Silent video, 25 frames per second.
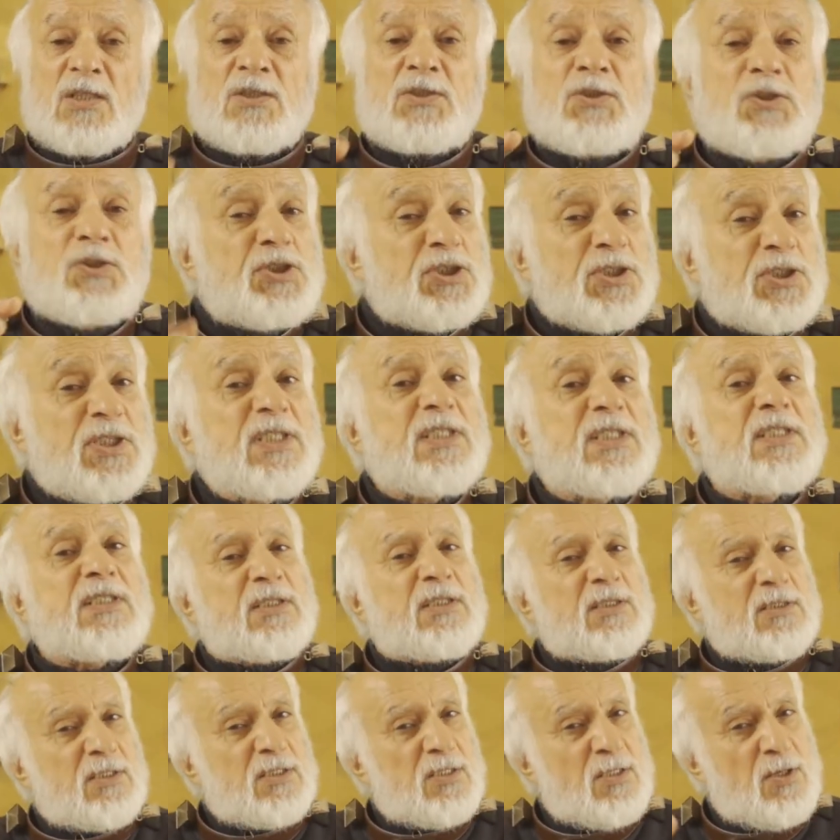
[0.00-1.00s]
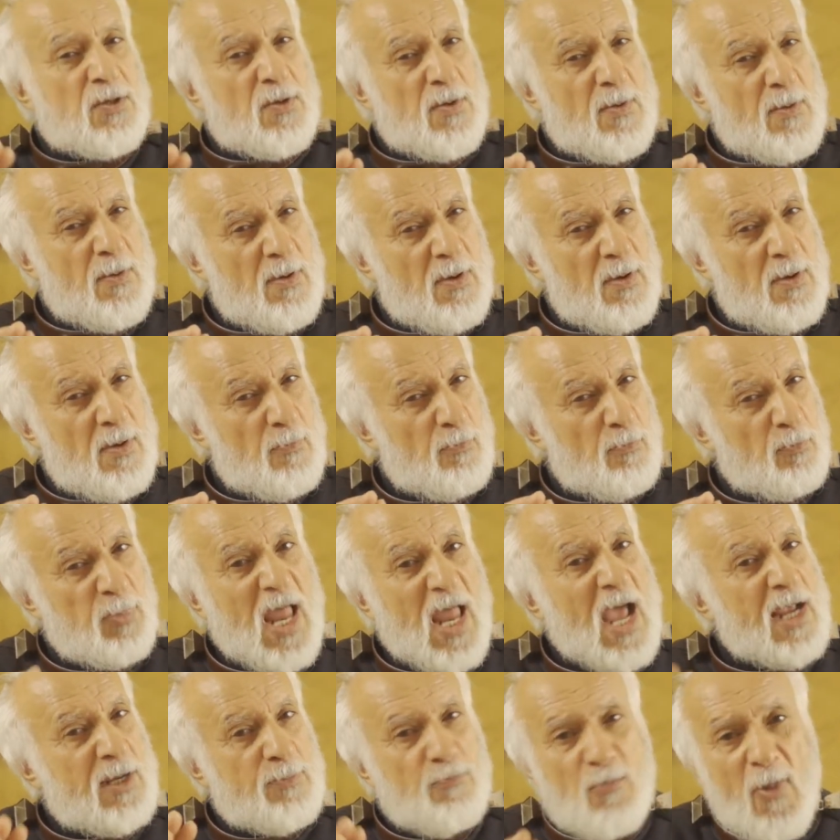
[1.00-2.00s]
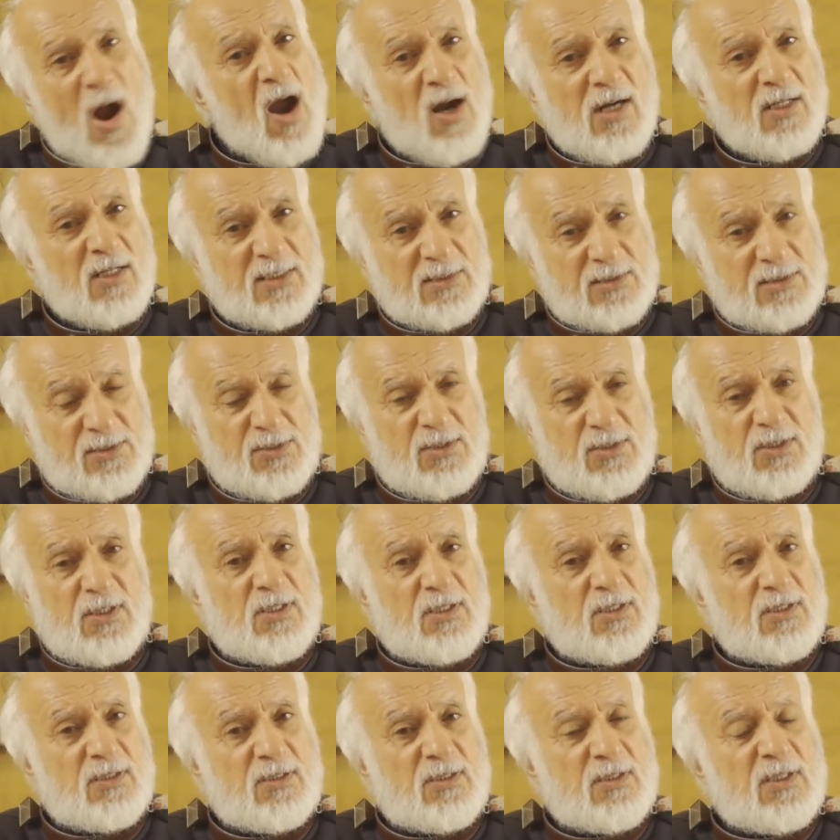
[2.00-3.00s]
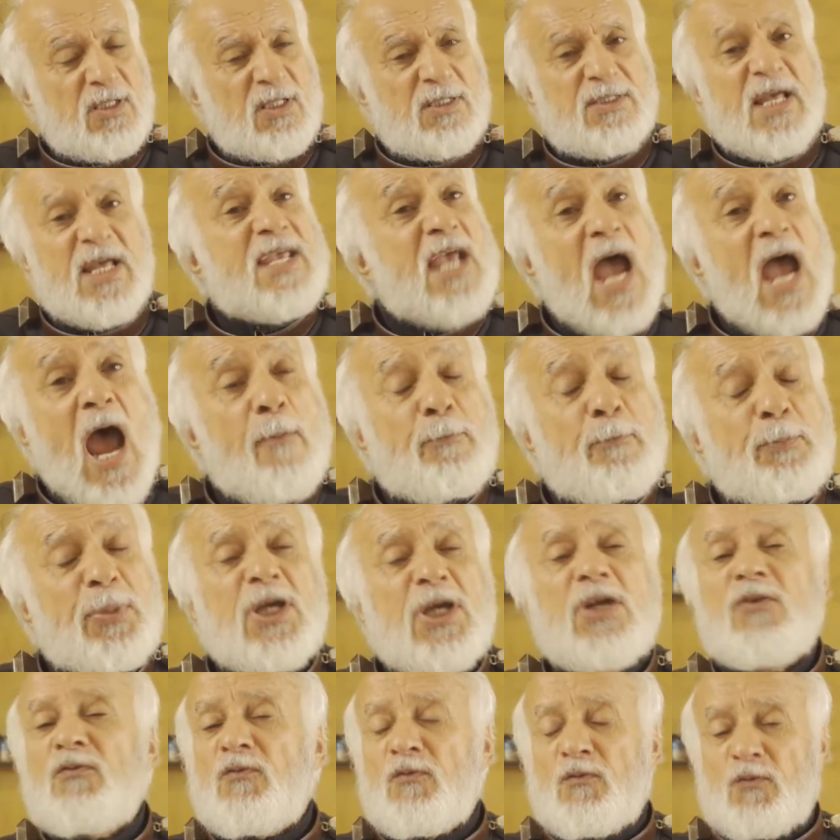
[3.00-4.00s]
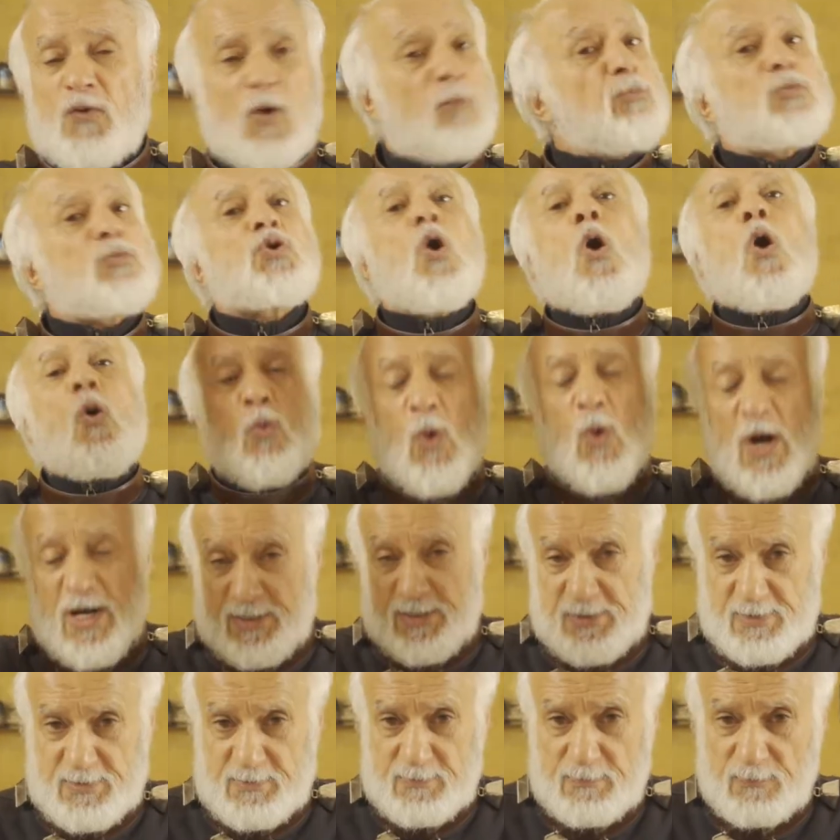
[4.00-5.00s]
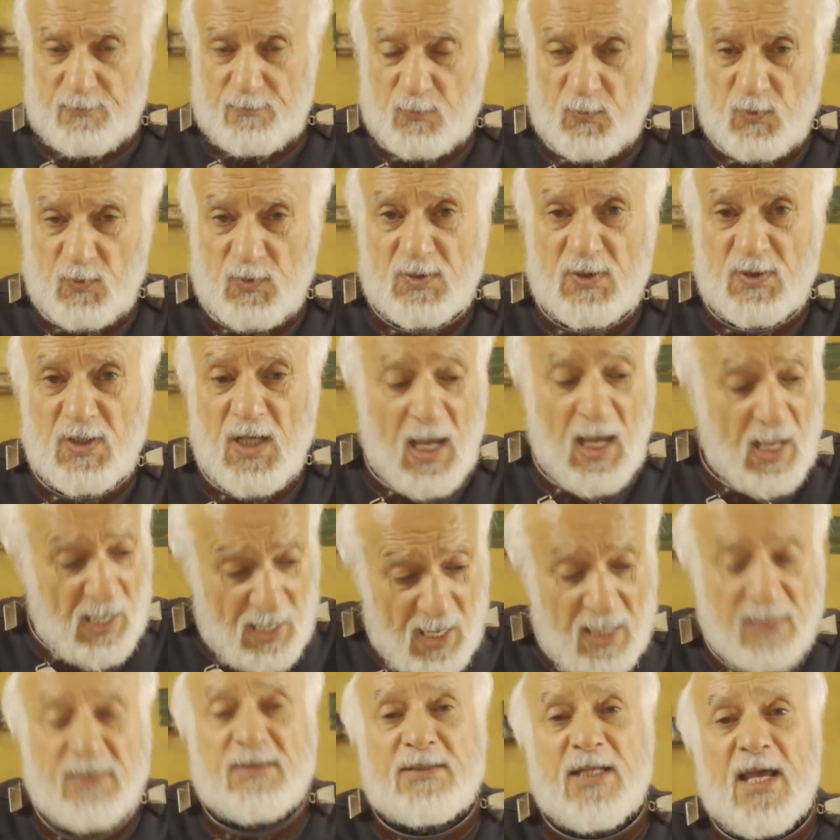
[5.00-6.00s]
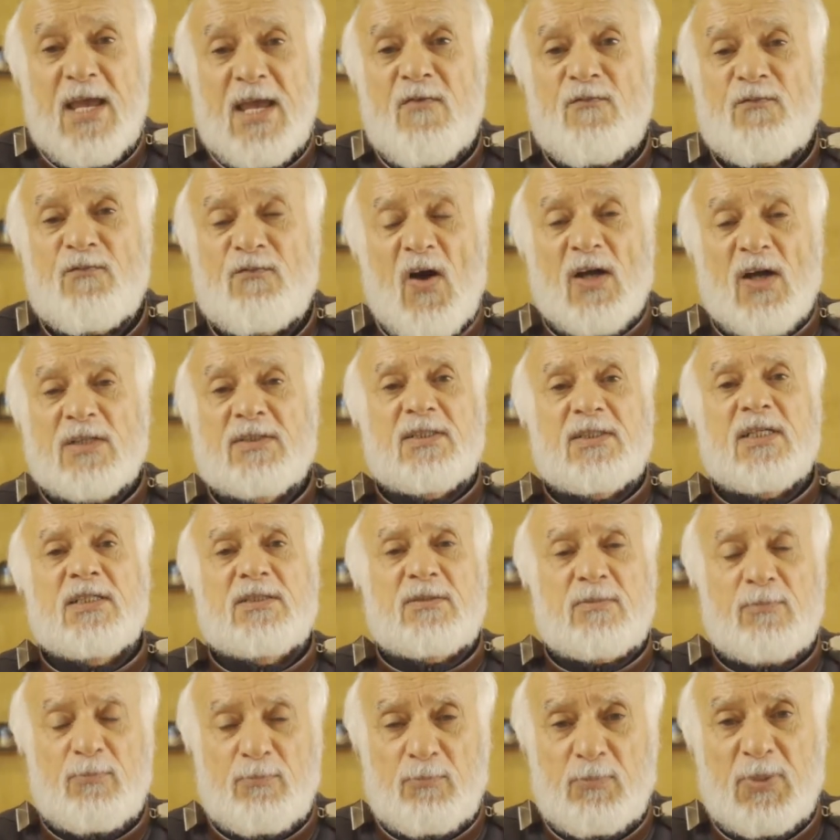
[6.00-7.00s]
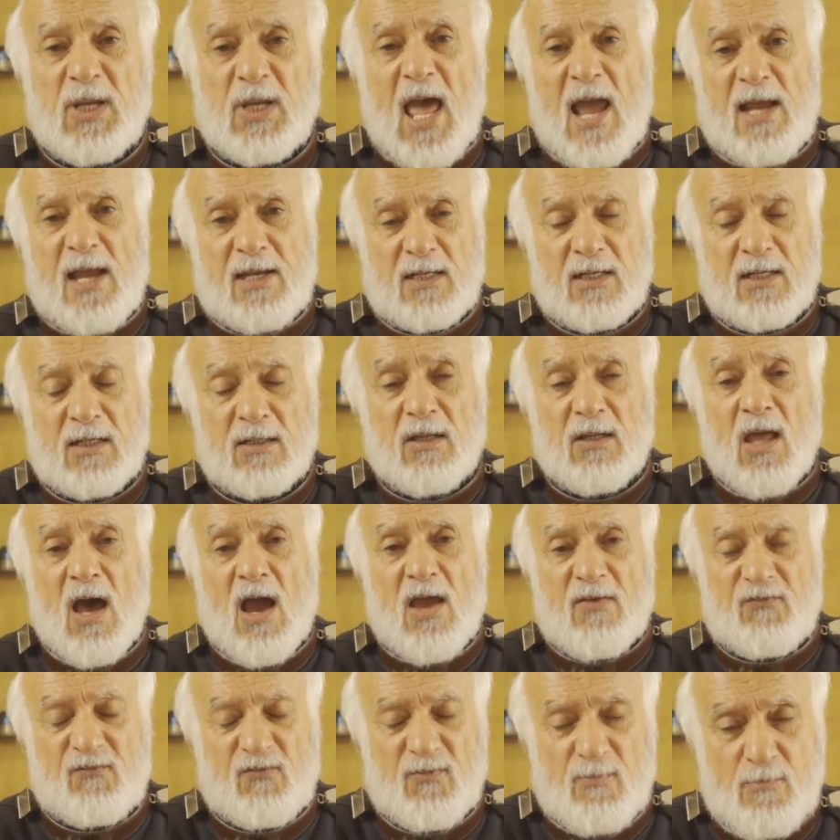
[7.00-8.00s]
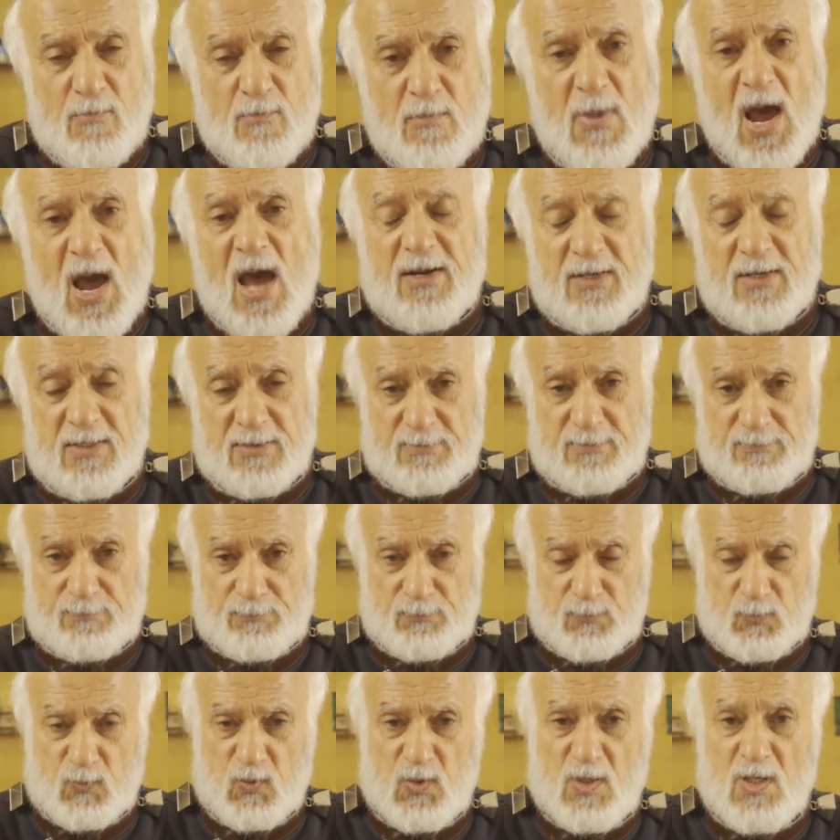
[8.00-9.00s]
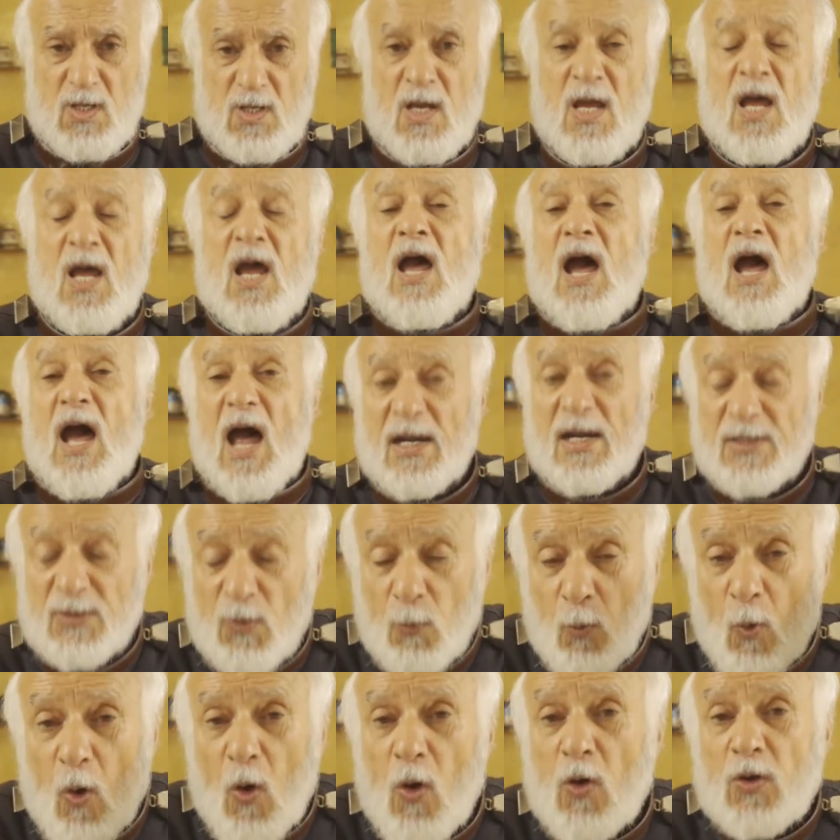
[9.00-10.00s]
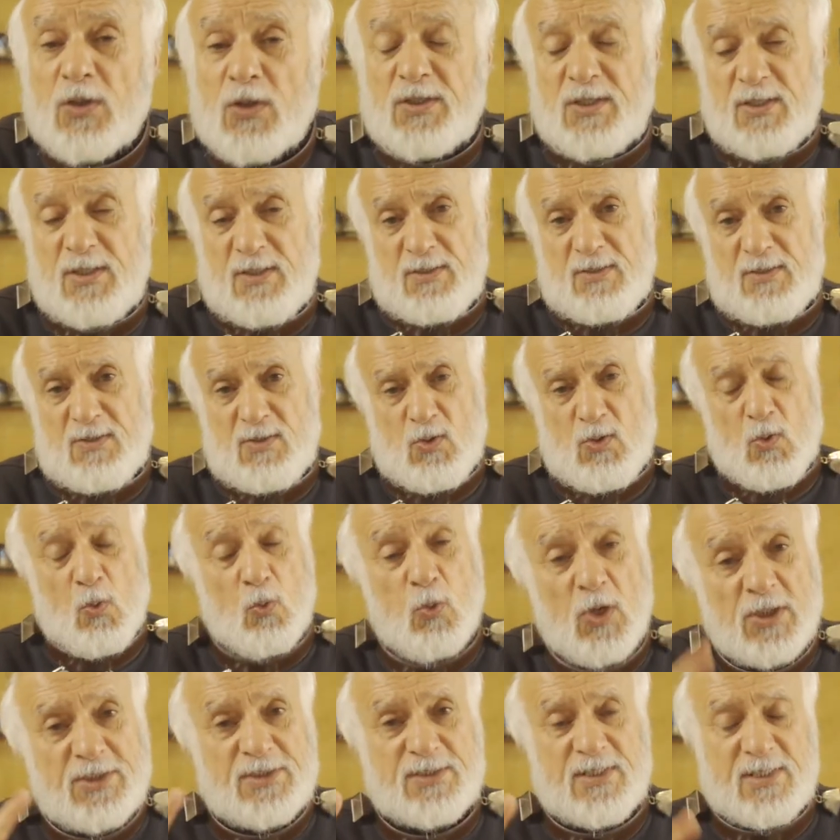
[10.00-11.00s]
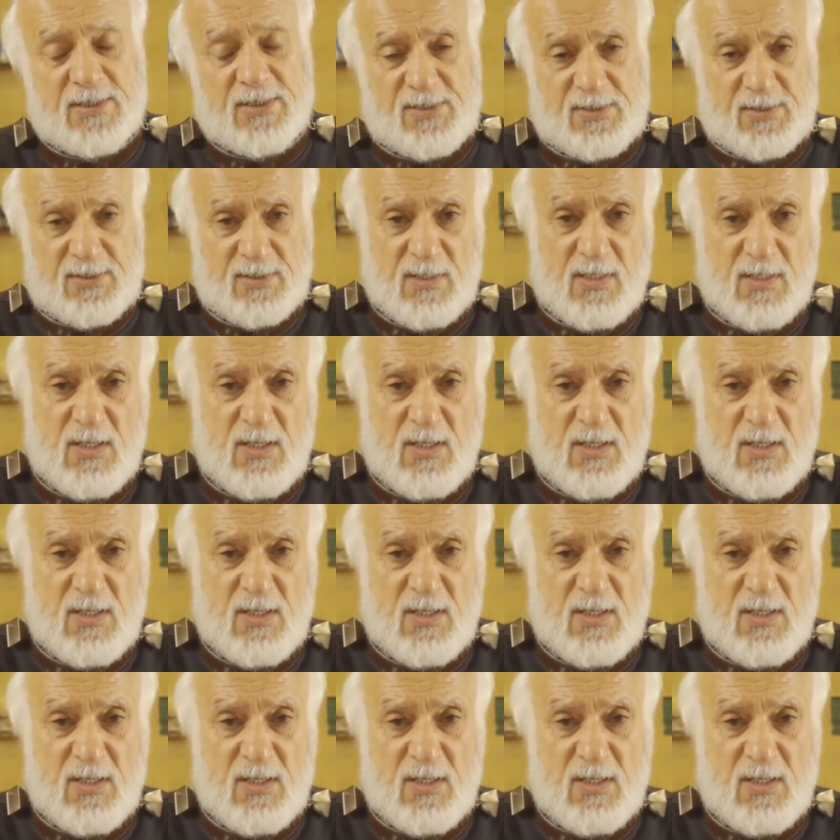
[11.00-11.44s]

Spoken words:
3 black Marlins, they appear from nowhere, and they funded Black Lives Matter. And the world witnessed